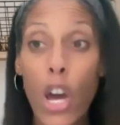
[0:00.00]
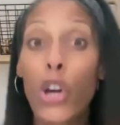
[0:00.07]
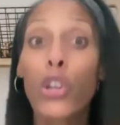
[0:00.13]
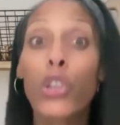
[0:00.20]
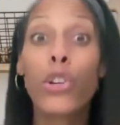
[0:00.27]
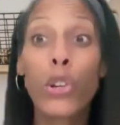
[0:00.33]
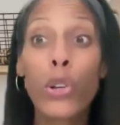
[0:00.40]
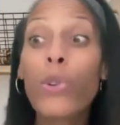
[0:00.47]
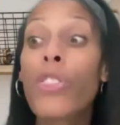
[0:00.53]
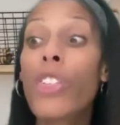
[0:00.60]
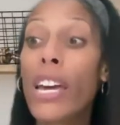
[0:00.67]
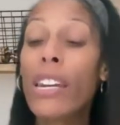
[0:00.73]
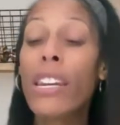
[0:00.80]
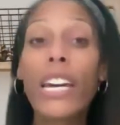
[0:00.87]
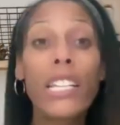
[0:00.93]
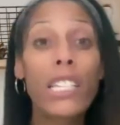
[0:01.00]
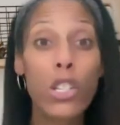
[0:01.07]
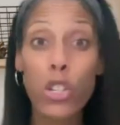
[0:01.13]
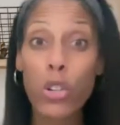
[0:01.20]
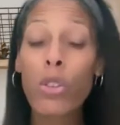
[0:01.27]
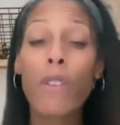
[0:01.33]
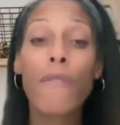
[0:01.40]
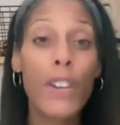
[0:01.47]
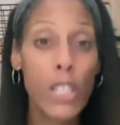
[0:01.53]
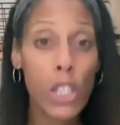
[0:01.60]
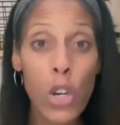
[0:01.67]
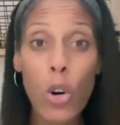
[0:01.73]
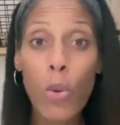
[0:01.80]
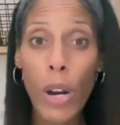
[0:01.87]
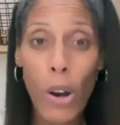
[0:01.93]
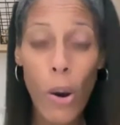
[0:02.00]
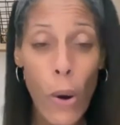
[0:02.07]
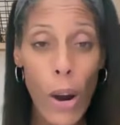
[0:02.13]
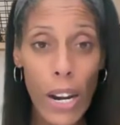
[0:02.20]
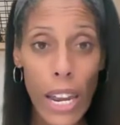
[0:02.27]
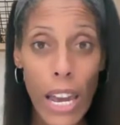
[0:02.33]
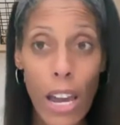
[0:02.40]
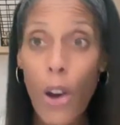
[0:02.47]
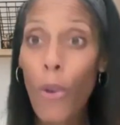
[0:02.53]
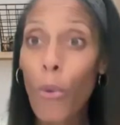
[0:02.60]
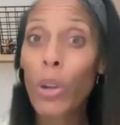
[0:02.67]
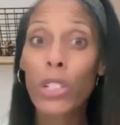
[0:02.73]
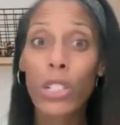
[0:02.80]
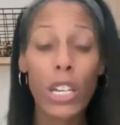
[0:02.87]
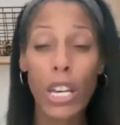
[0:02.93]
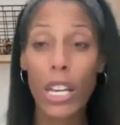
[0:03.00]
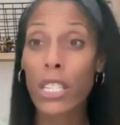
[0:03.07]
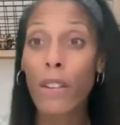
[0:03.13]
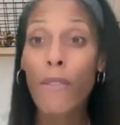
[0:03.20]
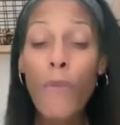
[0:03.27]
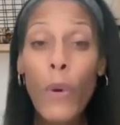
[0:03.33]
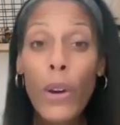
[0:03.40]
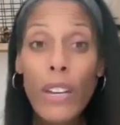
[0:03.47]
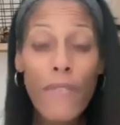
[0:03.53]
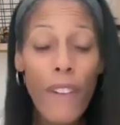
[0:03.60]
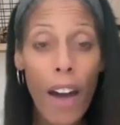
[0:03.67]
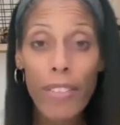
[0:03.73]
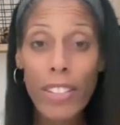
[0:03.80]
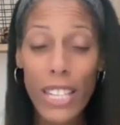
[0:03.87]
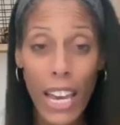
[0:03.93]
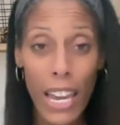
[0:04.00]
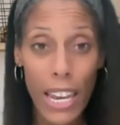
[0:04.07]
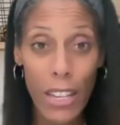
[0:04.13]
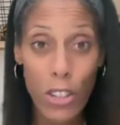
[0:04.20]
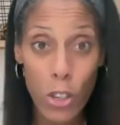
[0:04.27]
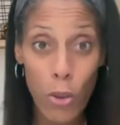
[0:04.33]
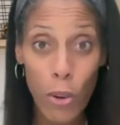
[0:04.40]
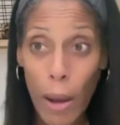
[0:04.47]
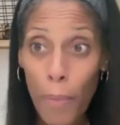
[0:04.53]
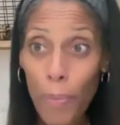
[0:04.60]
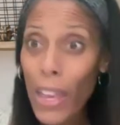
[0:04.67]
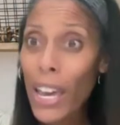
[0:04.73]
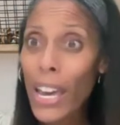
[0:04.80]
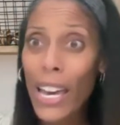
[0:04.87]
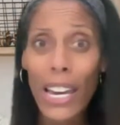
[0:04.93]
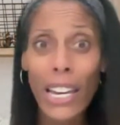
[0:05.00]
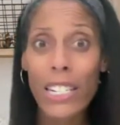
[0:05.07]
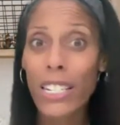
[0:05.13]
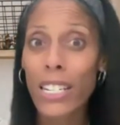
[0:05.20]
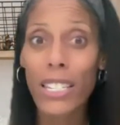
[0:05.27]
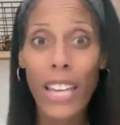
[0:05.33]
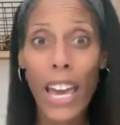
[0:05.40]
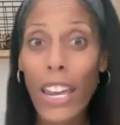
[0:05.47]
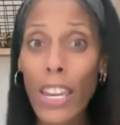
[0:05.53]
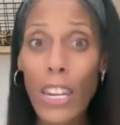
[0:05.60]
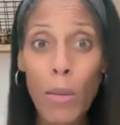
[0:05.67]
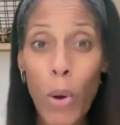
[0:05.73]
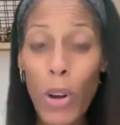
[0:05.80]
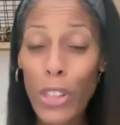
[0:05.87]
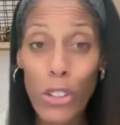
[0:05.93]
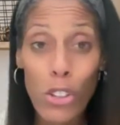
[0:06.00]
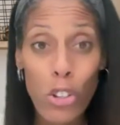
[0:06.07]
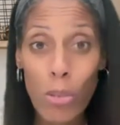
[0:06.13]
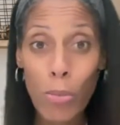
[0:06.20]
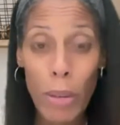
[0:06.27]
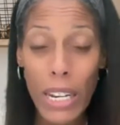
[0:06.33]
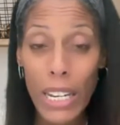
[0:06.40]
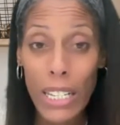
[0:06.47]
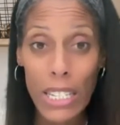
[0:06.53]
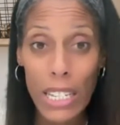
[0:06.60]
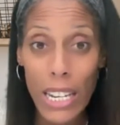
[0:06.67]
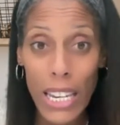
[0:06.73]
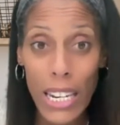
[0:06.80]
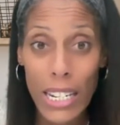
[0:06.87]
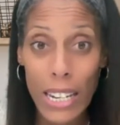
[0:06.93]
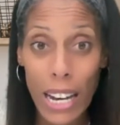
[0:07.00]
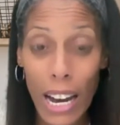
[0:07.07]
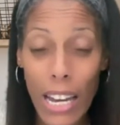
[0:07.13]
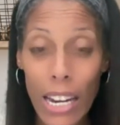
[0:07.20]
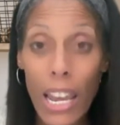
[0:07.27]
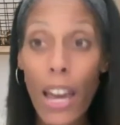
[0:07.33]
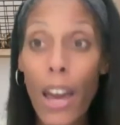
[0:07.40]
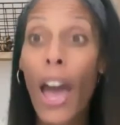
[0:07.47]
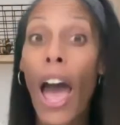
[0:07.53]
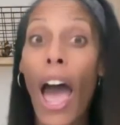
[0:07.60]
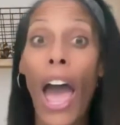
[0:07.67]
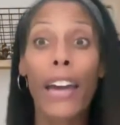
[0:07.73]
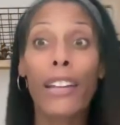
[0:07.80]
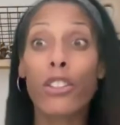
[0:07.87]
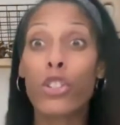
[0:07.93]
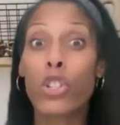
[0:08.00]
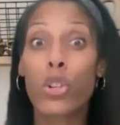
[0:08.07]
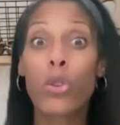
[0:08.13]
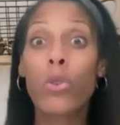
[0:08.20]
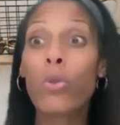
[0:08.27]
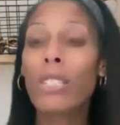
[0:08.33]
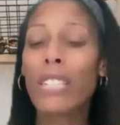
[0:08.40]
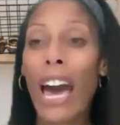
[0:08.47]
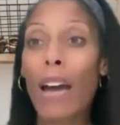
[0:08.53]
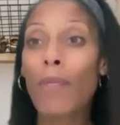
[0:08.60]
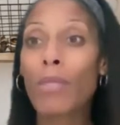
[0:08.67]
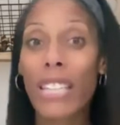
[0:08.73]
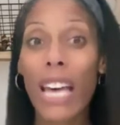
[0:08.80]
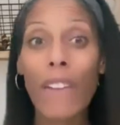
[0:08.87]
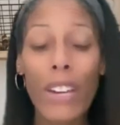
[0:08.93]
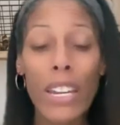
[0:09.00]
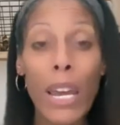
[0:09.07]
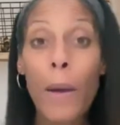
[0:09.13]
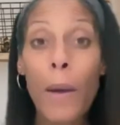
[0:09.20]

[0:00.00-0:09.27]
You then need to do the physical recording, which it's a 45-second script. It shouldn't take any more than 2 minutes to get it done. And 2 times 7